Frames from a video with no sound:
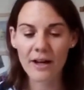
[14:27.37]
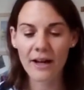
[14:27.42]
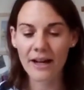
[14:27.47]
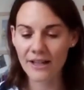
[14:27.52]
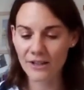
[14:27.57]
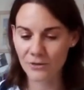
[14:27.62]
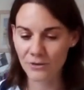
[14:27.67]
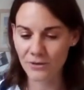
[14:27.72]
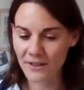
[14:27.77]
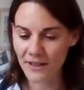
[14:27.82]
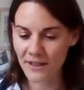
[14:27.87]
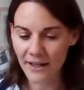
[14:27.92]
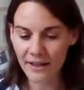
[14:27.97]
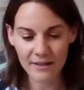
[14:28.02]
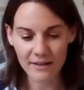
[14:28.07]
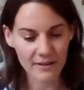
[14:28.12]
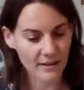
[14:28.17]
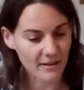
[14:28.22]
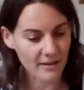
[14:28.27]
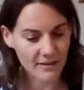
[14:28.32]
as you
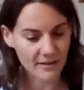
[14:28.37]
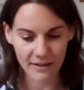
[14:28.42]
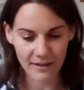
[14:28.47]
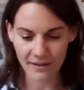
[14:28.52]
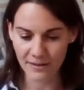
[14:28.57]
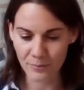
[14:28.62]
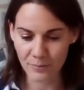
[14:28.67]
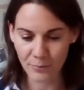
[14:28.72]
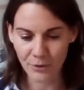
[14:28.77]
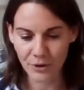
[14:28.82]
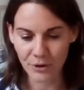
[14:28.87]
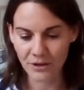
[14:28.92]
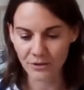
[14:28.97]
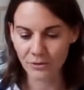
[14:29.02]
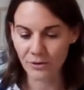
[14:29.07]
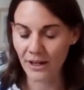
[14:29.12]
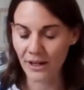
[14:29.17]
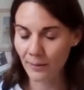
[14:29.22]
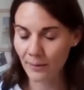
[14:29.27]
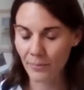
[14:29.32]
said, it's important
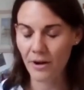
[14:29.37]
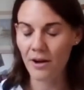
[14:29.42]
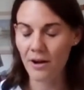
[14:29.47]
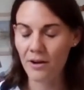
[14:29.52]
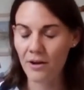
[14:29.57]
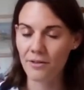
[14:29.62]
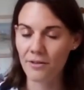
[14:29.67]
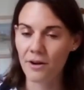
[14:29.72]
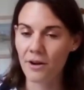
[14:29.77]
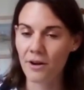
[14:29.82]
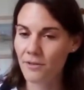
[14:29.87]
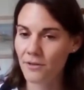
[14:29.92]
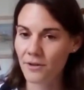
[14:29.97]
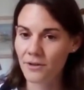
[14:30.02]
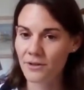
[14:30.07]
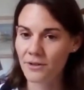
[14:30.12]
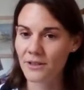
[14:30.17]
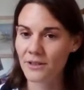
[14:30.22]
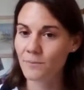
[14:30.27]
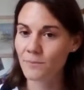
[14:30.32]
to help
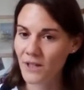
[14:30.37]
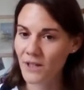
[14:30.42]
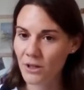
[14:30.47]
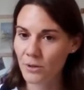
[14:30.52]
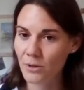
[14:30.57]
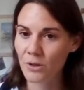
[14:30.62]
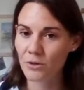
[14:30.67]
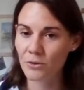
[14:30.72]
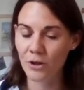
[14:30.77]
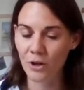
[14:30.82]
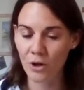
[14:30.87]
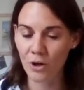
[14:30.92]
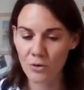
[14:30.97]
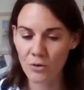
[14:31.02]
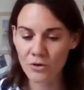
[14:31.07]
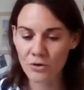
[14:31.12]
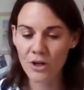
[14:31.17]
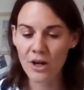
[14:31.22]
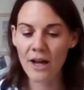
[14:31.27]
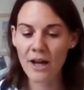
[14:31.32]
others, especially when you're a coach.